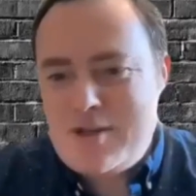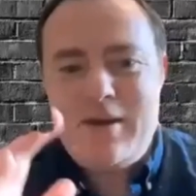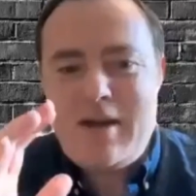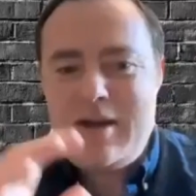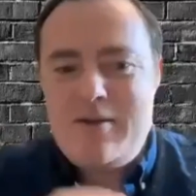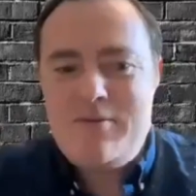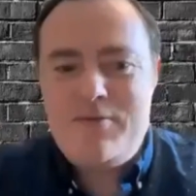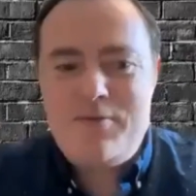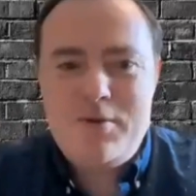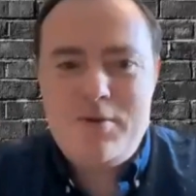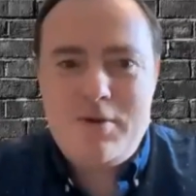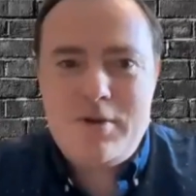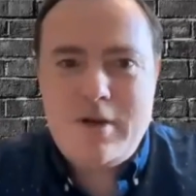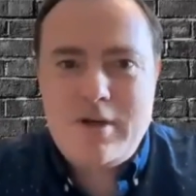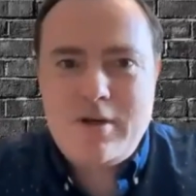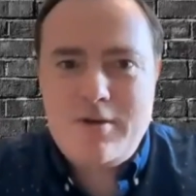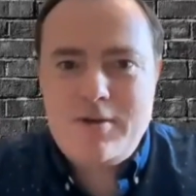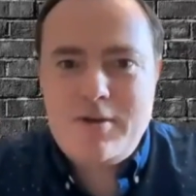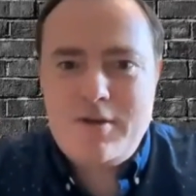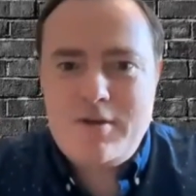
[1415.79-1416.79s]
I feel
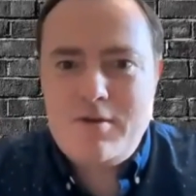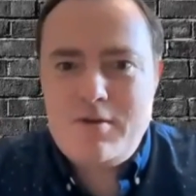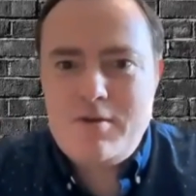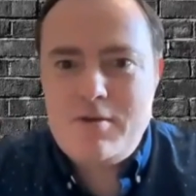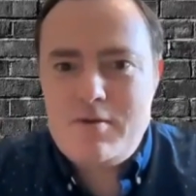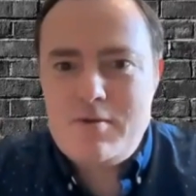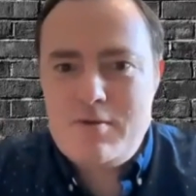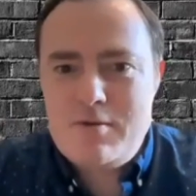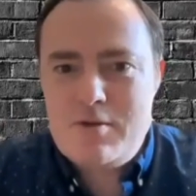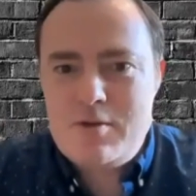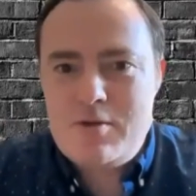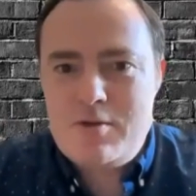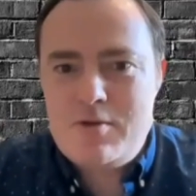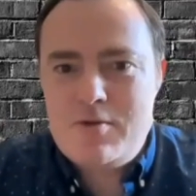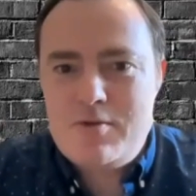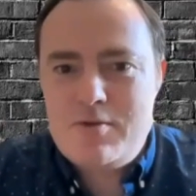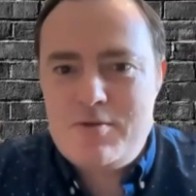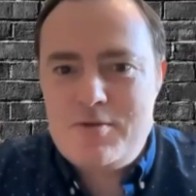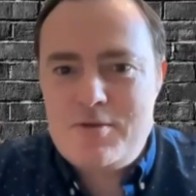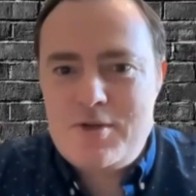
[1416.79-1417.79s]
honored that you're
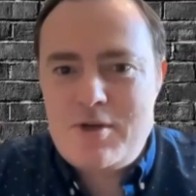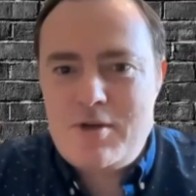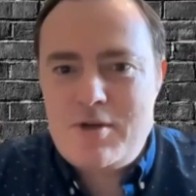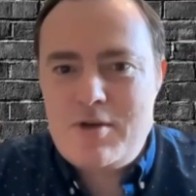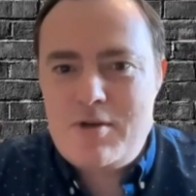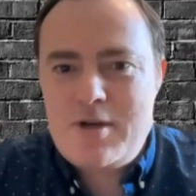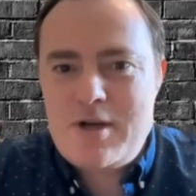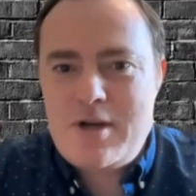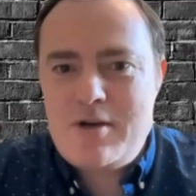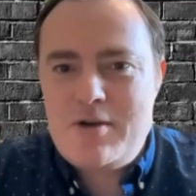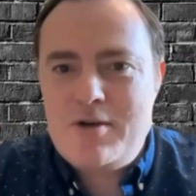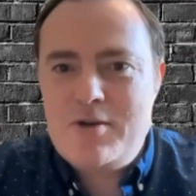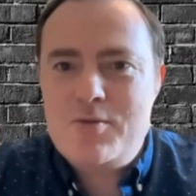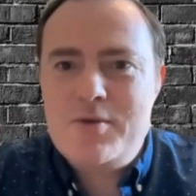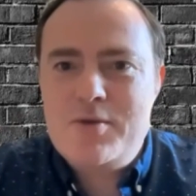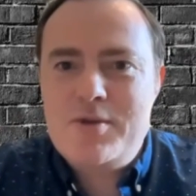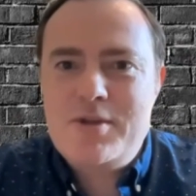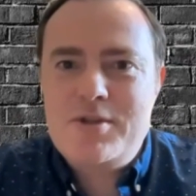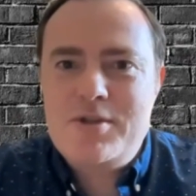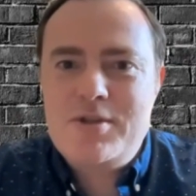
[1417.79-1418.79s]
sharing your knowledge
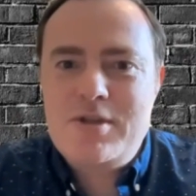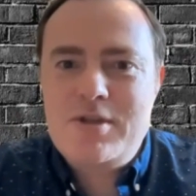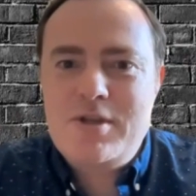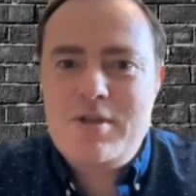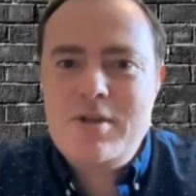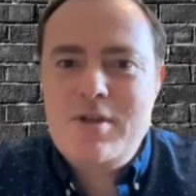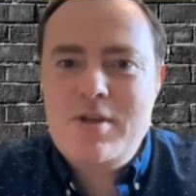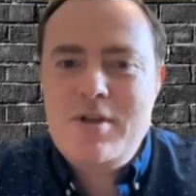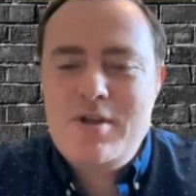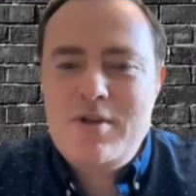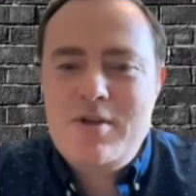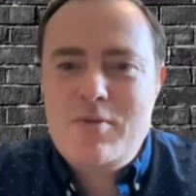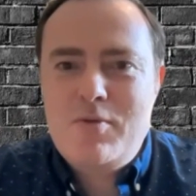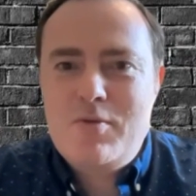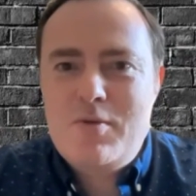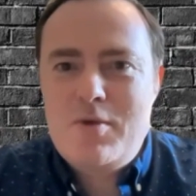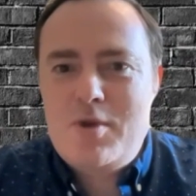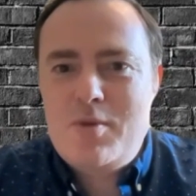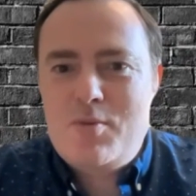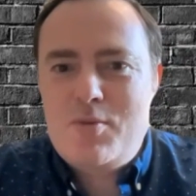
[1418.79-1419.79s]
with us, and we
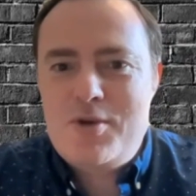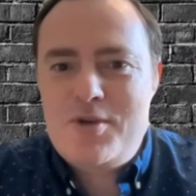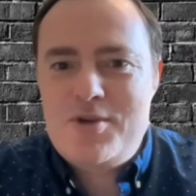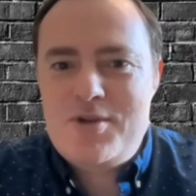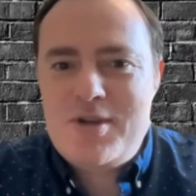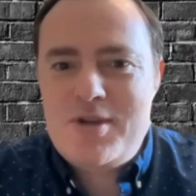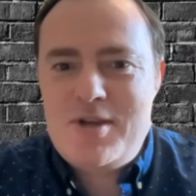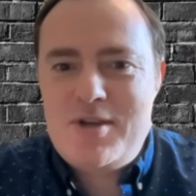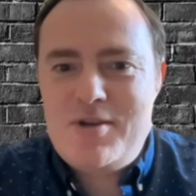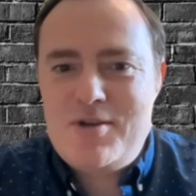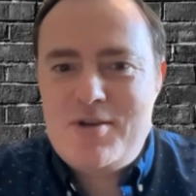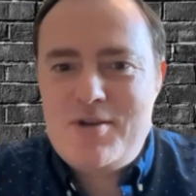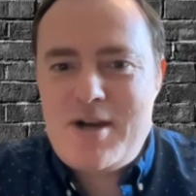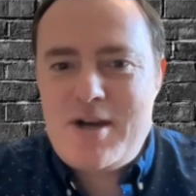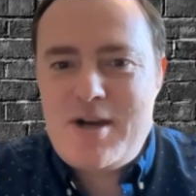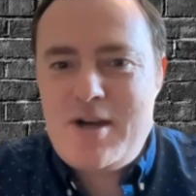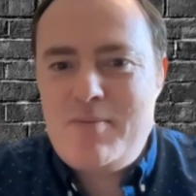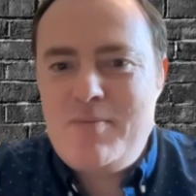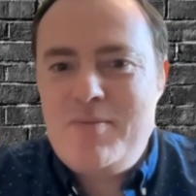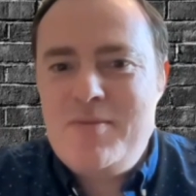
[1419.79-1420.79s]
really appreciate your
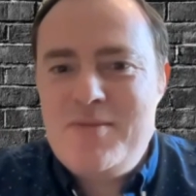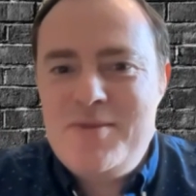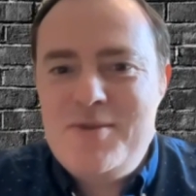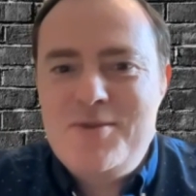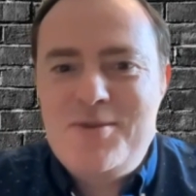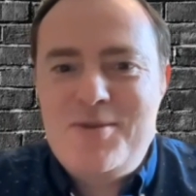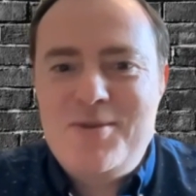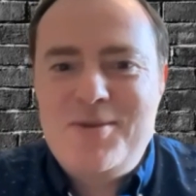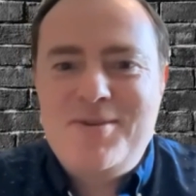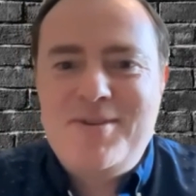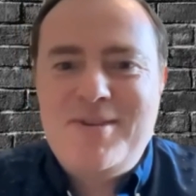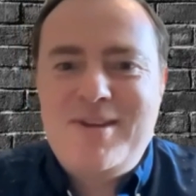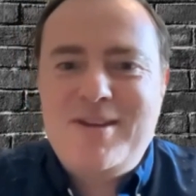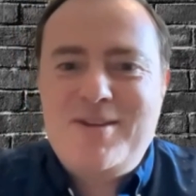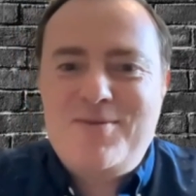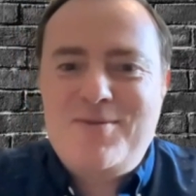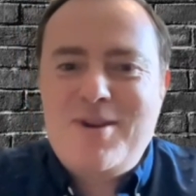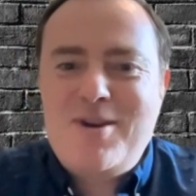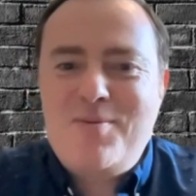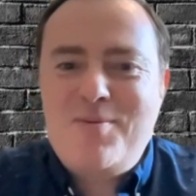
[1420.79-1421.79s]
time. So
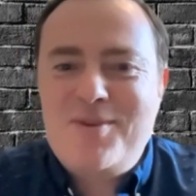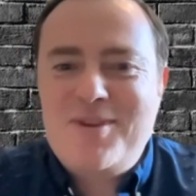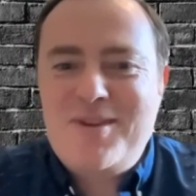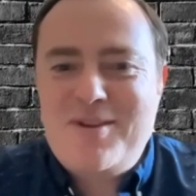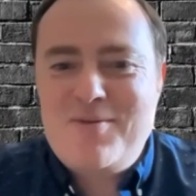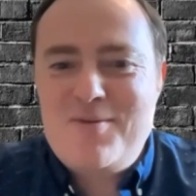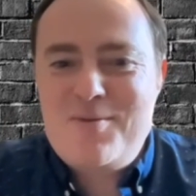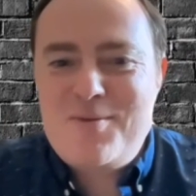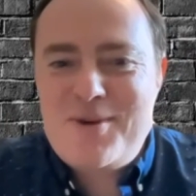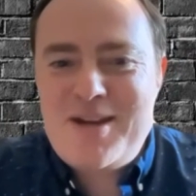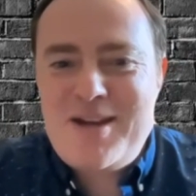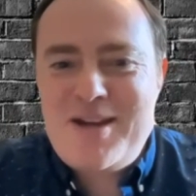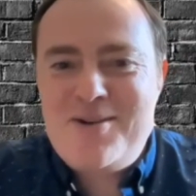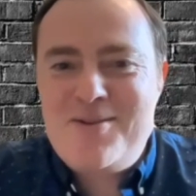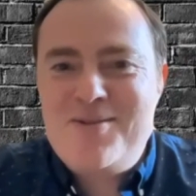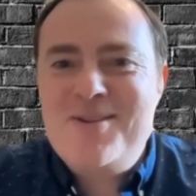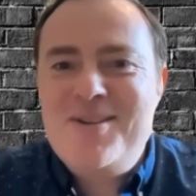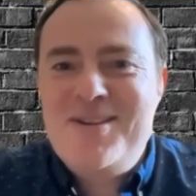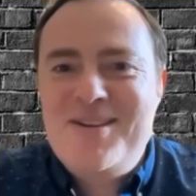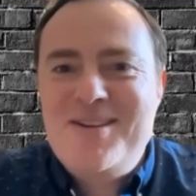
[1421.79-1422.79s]
thanks for helping everyone
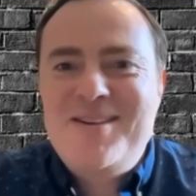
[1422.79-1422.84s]
out.